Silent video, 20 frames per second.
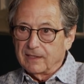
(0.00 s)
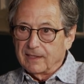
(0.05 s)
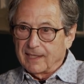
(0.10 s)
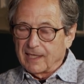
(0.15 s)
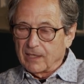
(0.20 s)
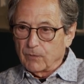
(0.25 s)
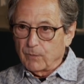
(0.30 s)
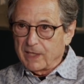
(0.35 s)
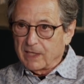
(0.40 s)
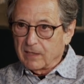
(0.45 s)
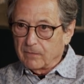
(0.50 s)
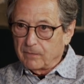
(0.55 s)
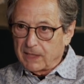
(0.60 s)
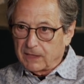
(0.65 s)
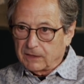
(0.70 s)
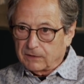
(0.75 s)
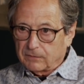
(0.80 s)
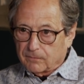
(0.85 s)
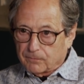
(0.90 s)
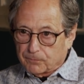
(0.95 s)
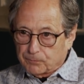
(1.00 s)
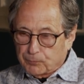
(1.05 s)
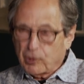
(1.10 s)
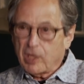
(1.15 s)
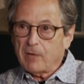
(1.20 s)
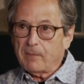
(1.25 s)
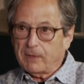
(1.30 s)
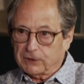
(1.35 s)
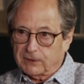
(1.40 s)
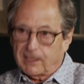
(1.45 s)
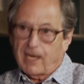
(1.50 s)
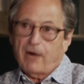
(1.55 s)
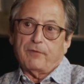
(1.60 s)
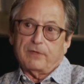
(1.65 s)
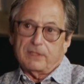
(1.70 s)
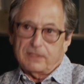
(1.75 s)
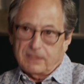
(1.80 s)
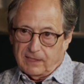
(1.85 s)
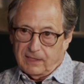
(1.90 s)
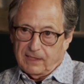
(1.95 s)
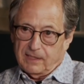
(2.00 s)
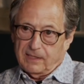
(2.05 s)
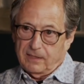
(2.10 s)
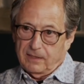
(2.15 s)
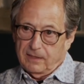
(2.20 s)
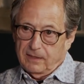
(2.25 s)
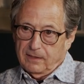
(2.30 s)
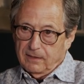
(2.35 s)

and we can be pretty much guaranteed